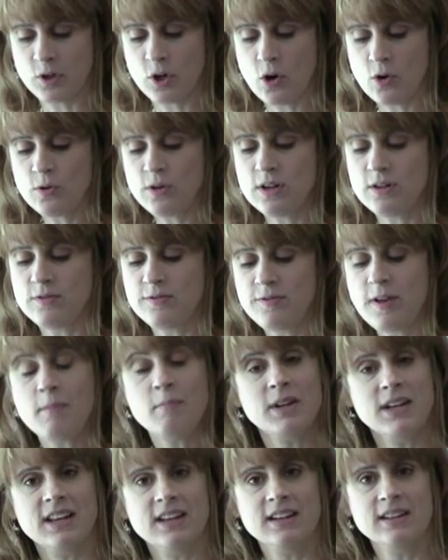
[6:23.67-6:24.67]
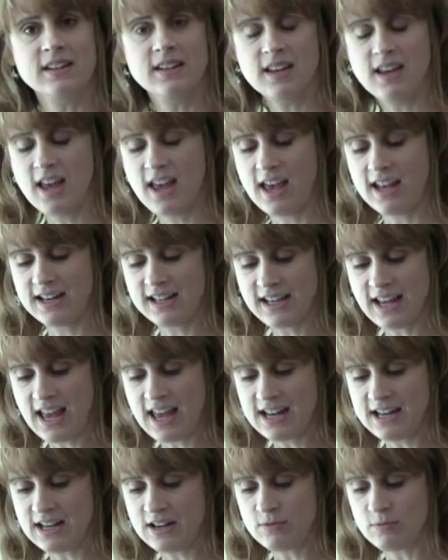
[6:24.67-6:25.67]
coded feminine, and
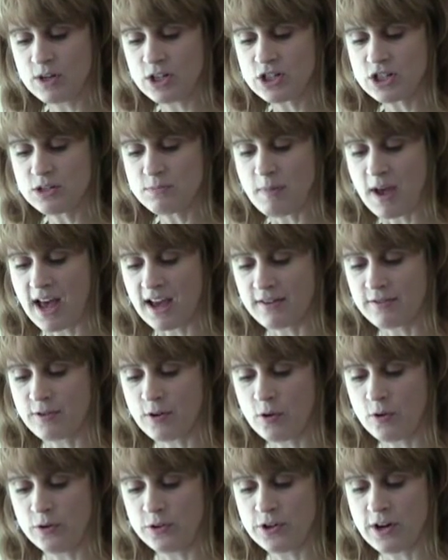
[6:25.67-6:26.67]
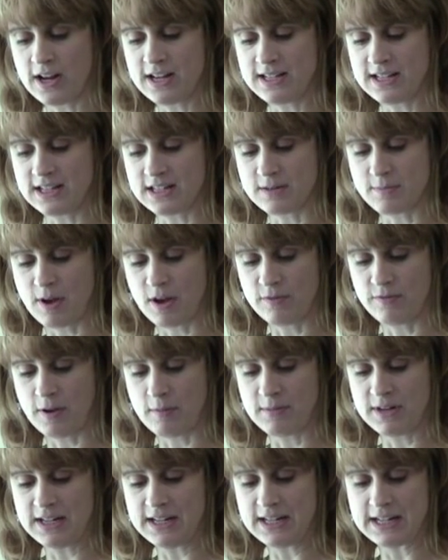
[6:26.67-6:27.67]
again it reaches back for older ideas about
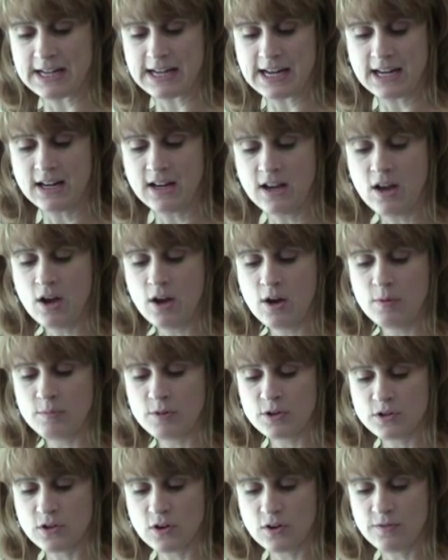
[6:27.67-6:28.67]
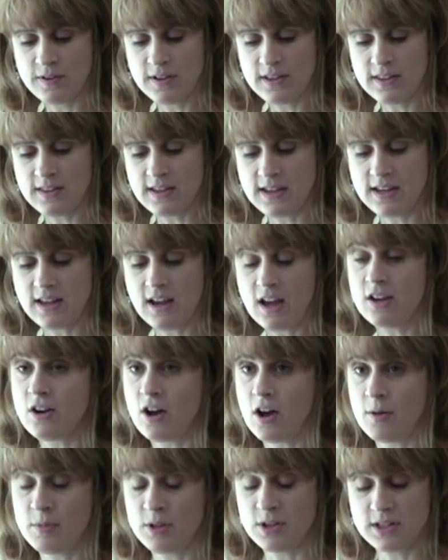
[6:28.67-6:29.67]
femininity, preserving the
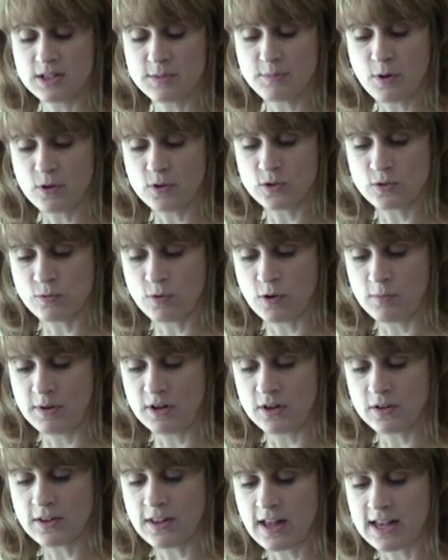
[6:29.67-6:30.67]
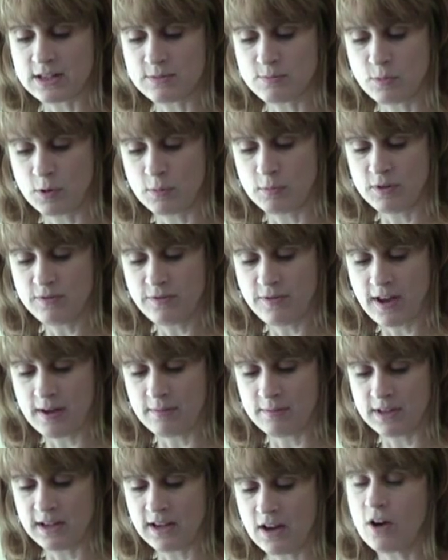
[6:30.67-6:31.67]
anomalous post-war middle-class Mormon
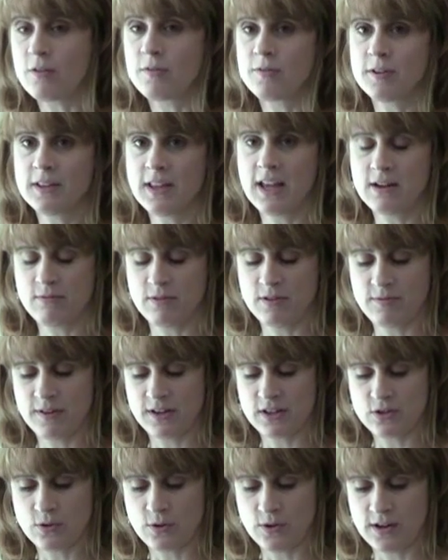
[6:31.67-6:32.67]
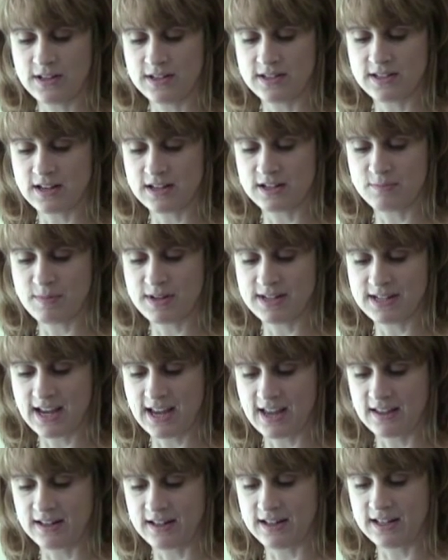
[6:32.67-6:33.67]
family overlaid with Victorian
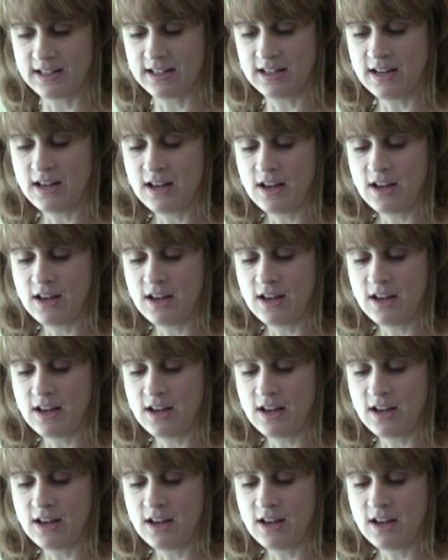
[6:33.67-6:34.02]
sentimentality